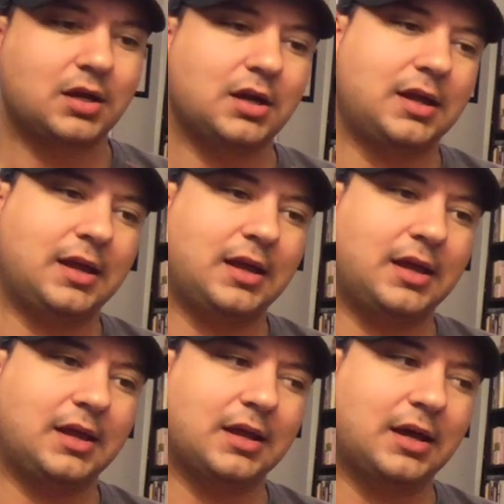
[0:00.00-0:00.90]

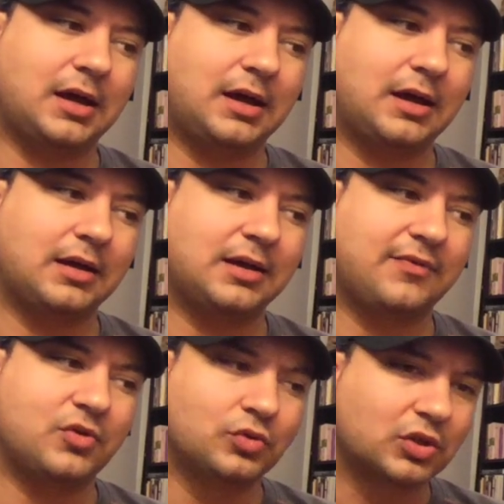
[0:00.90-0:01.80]
And if
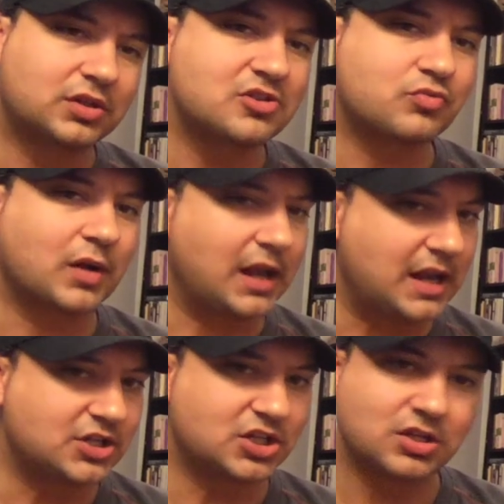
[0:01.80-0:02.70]
you looked at his religion,